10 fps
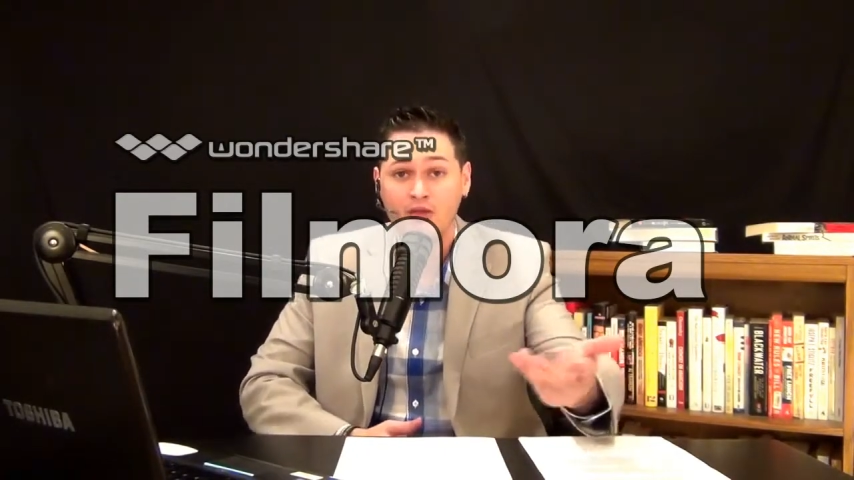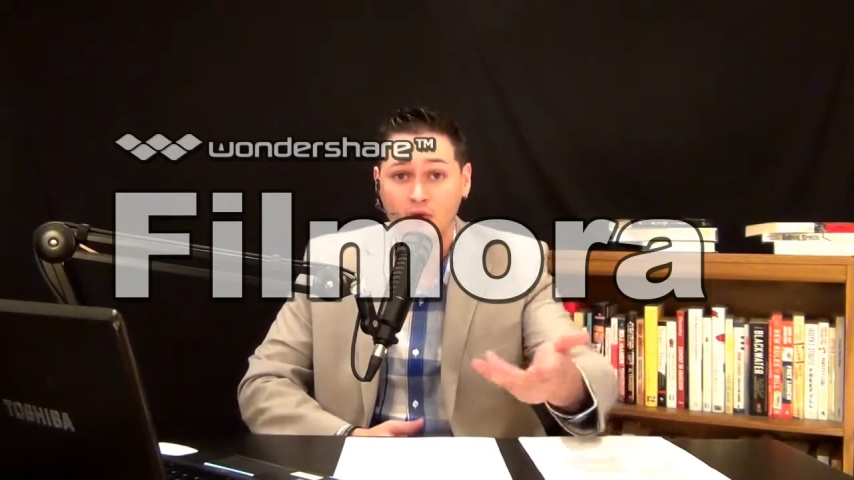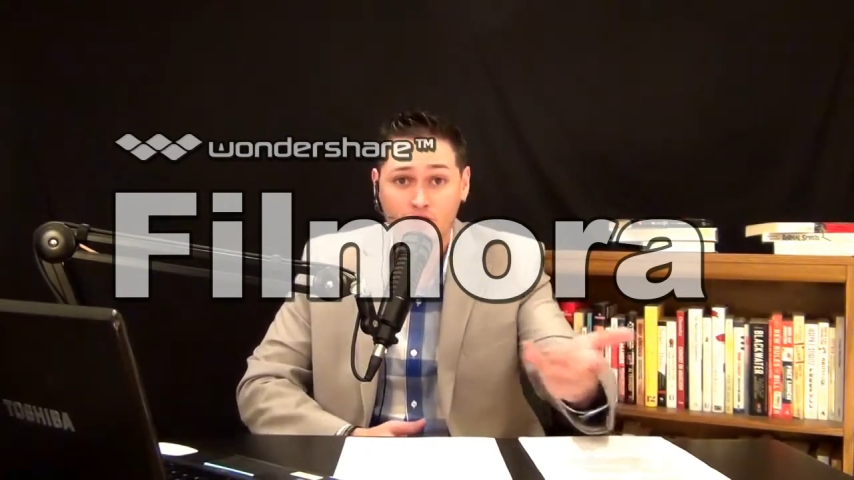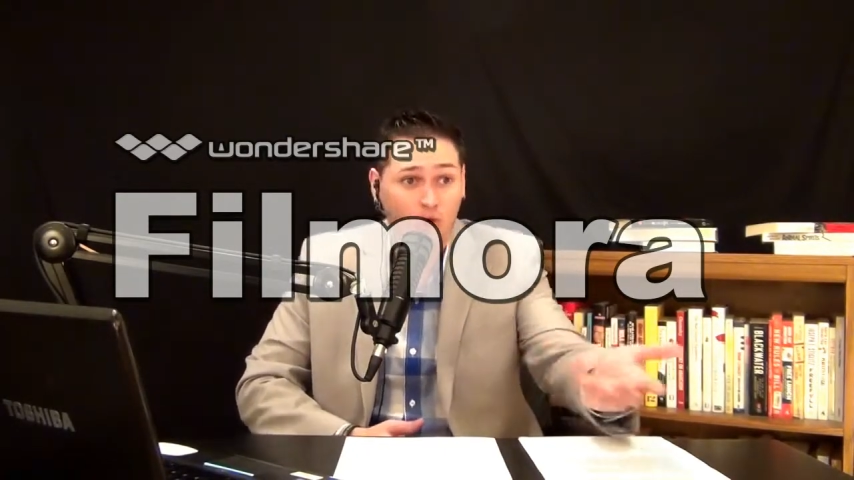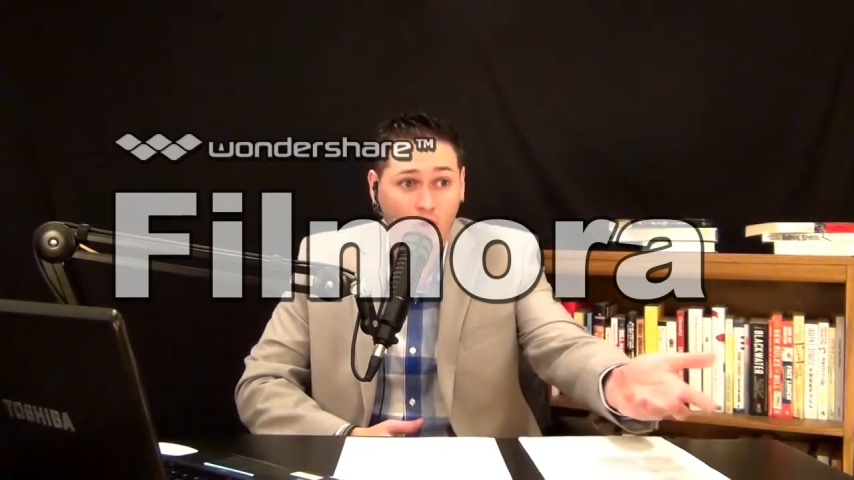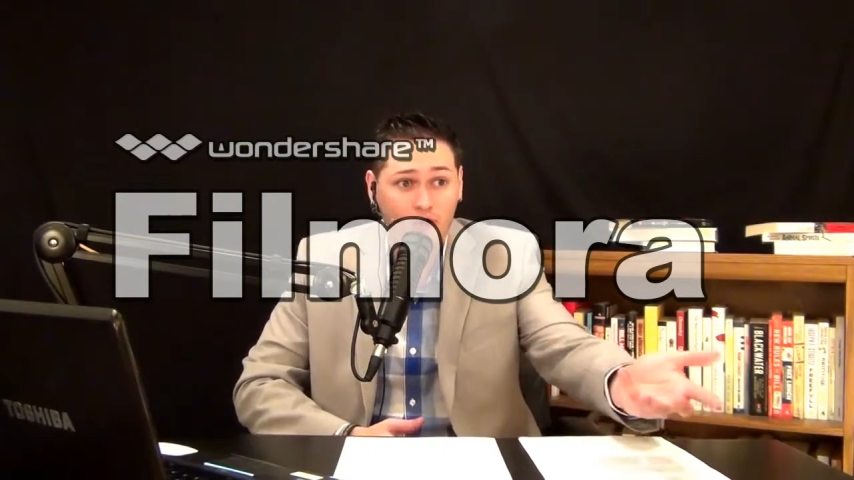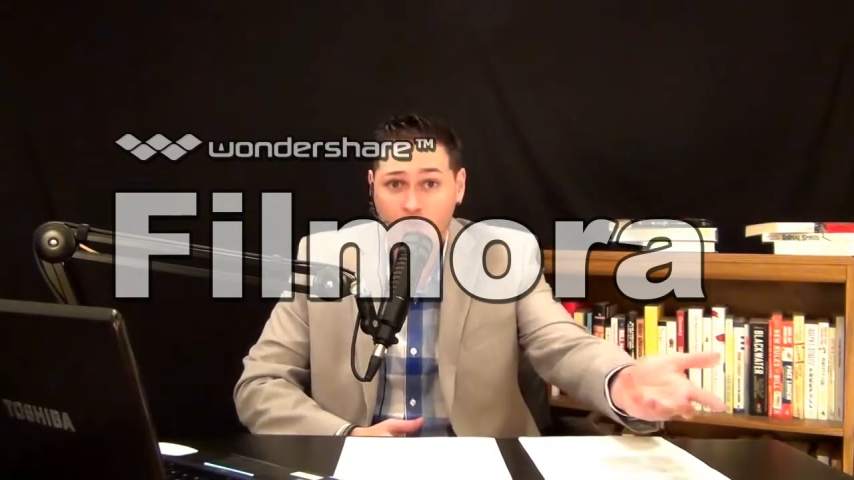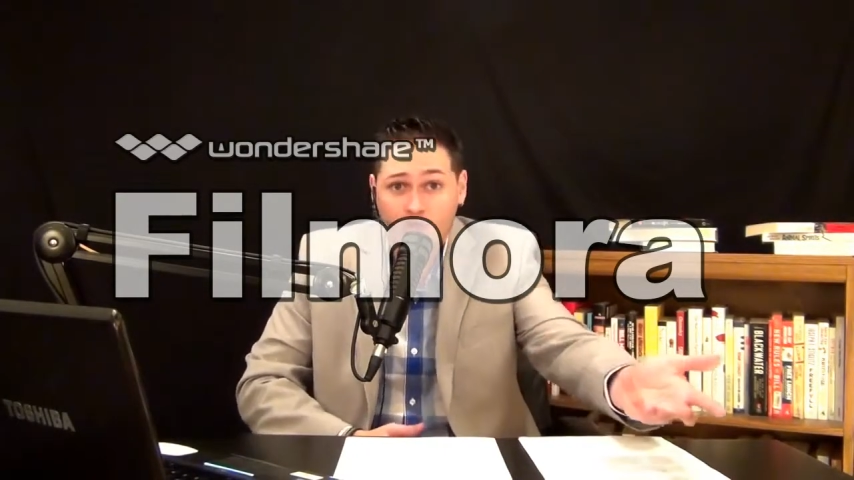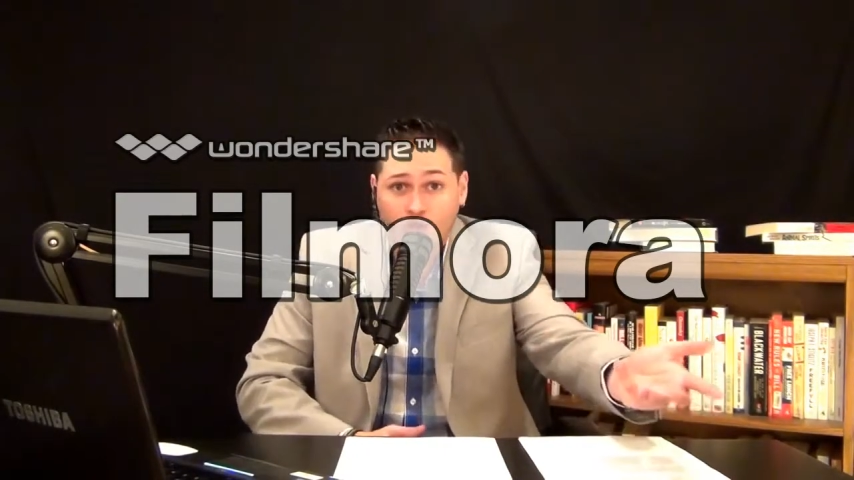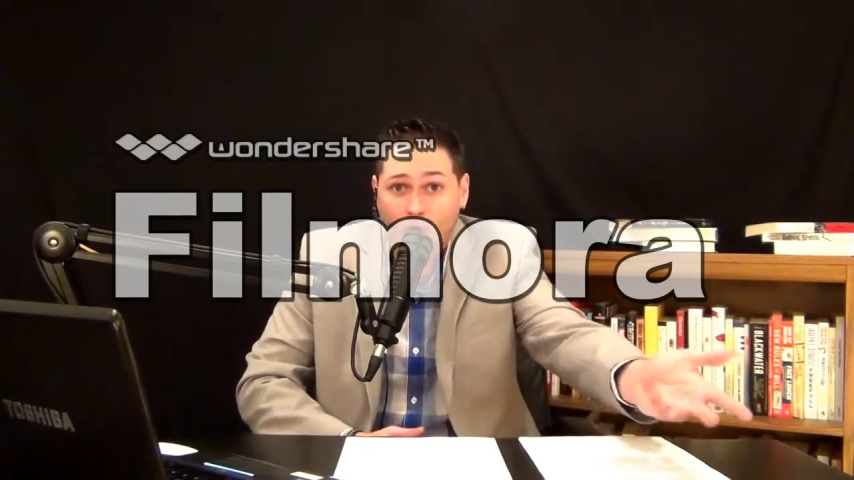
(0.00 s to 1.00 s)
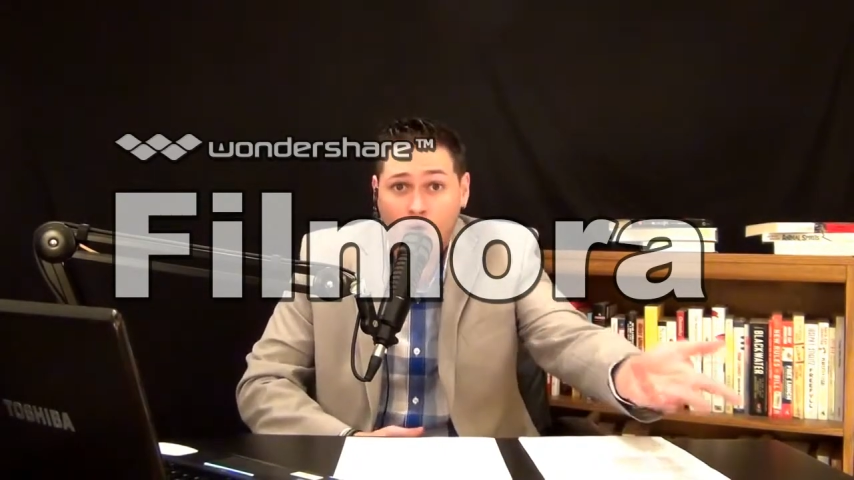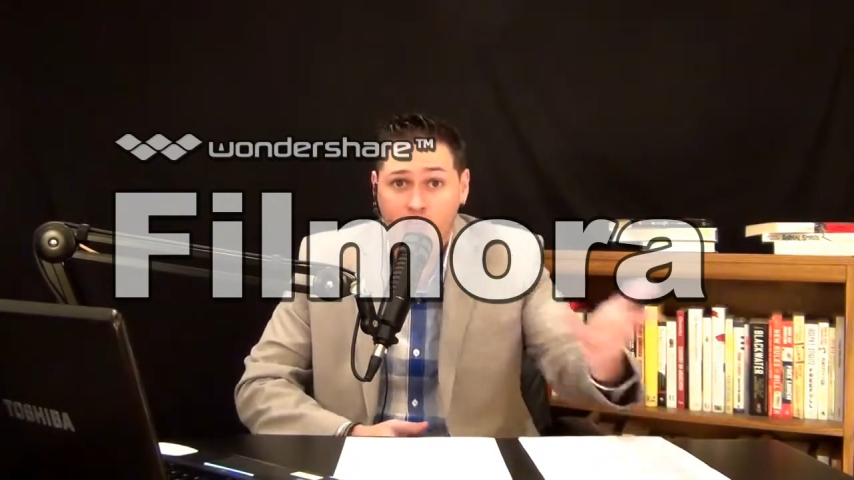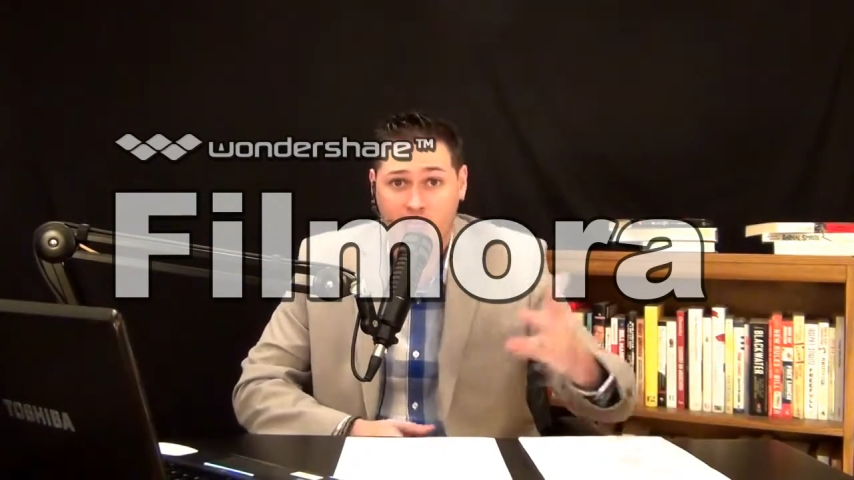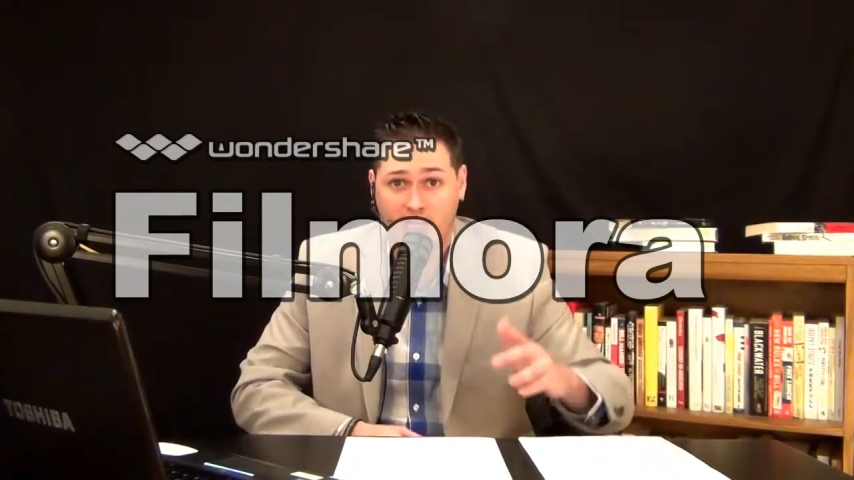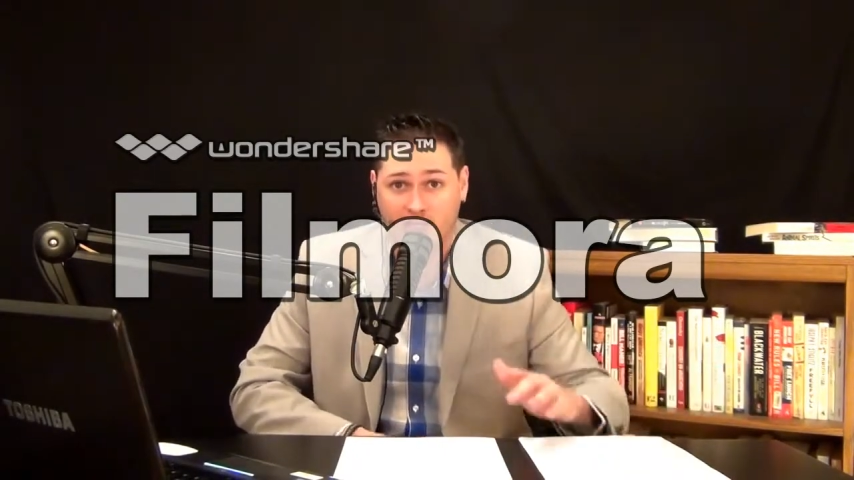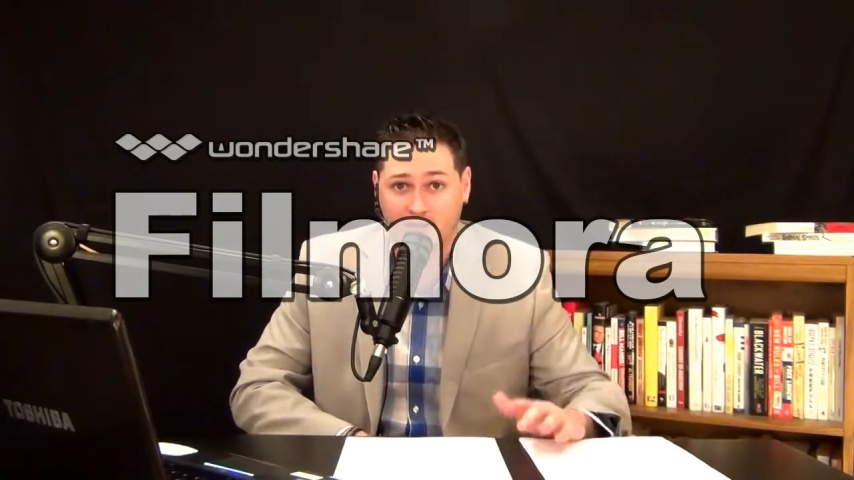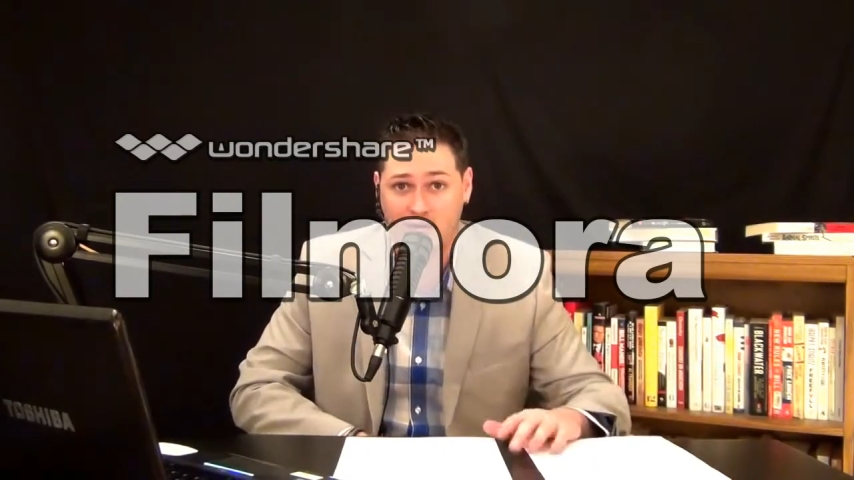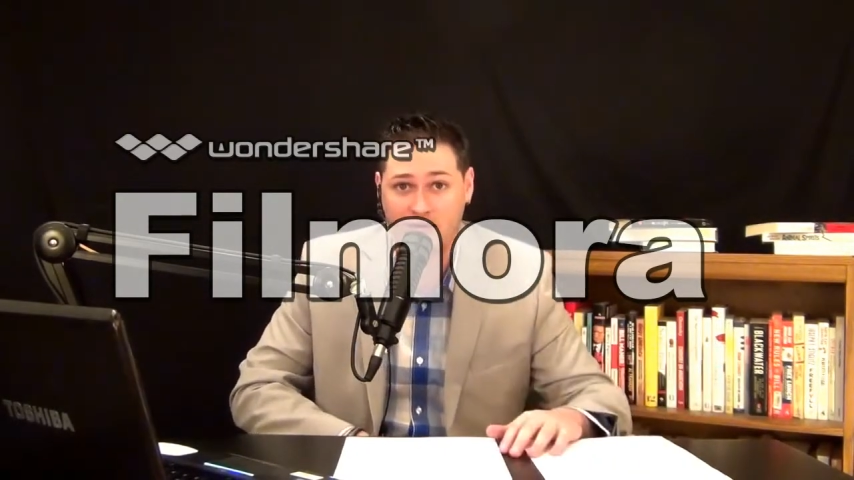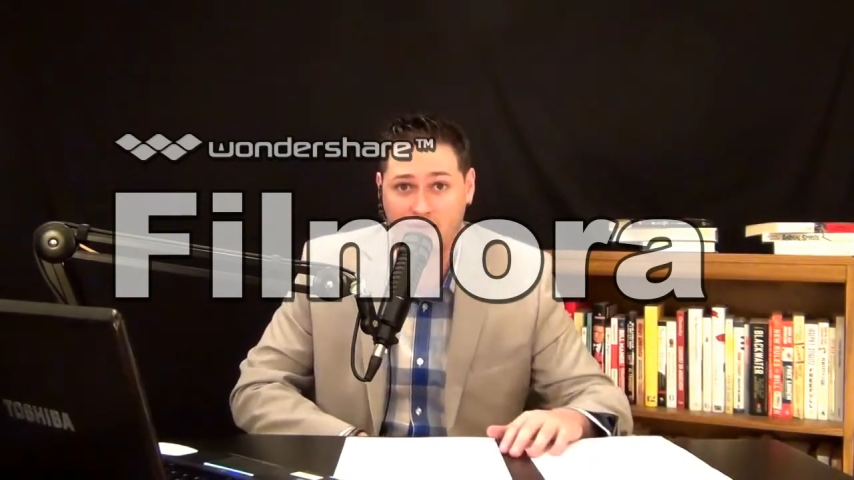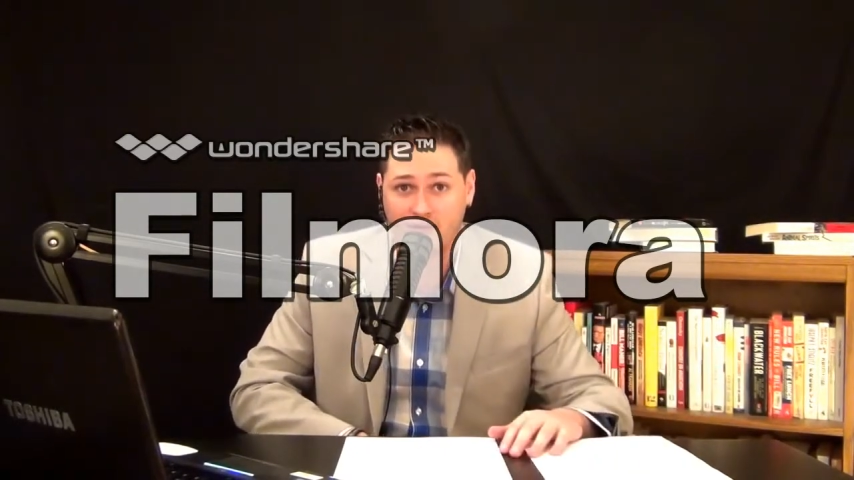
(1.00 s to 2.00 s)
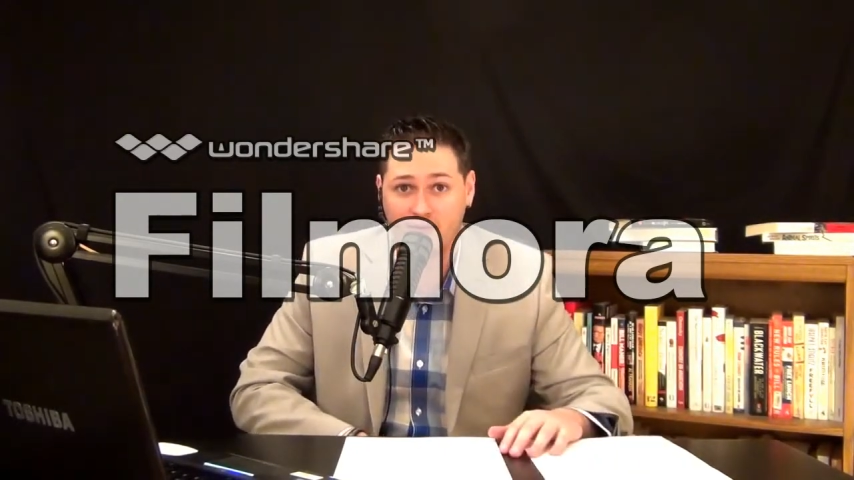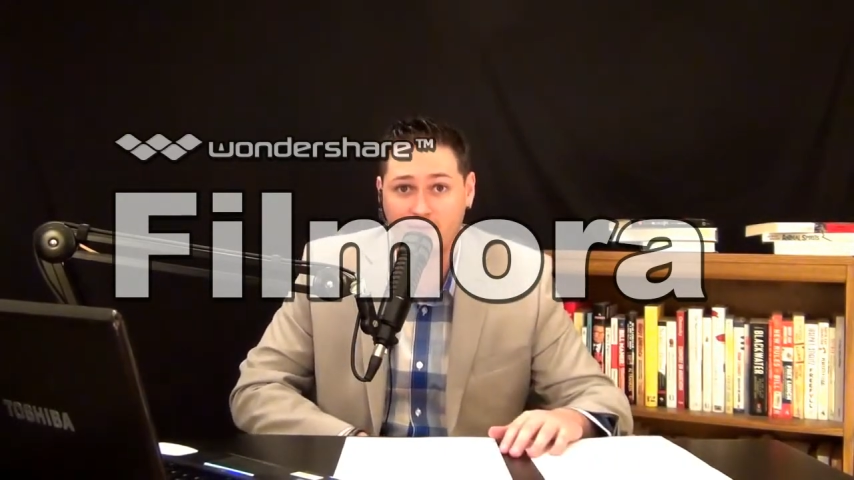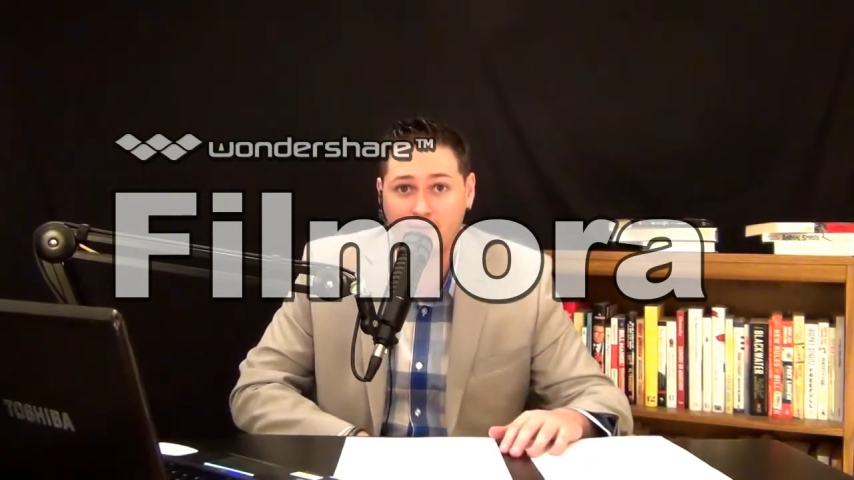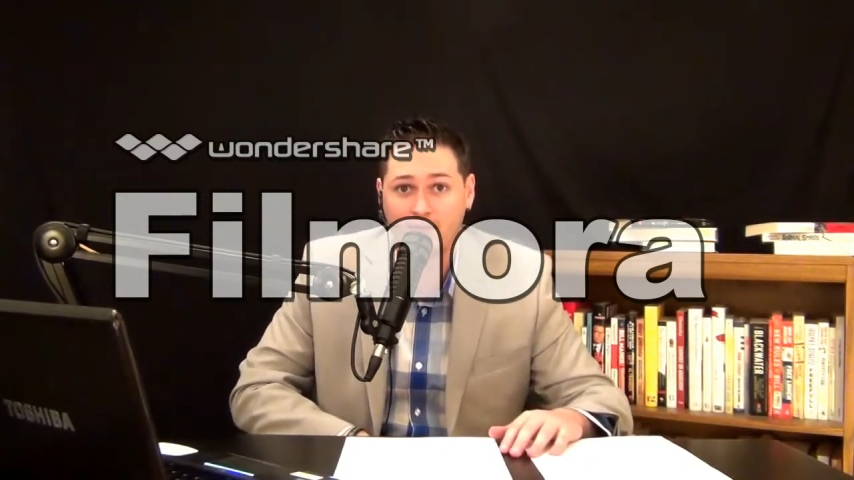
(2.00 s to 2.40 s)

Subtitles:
those are all genetically modified.